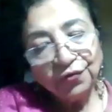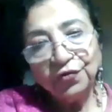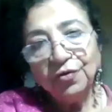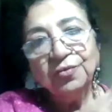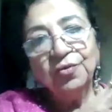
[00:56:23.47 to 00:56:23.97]

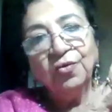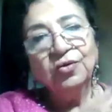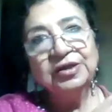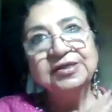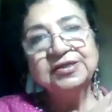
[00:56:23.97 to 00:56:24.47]
from
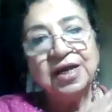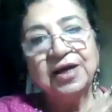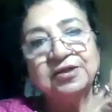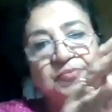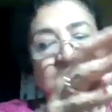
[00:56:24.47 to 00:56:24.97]
all these
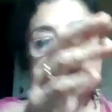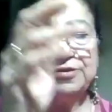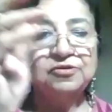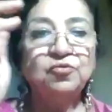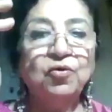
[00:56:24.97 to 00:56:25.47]

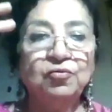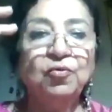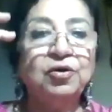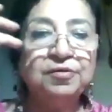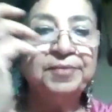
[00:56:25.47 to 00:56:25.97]
aspects what
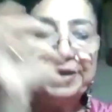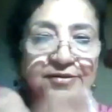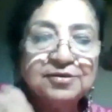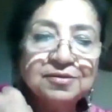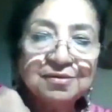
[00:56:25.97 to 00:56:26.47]
water
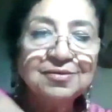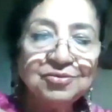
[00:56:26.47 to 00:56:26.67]
means.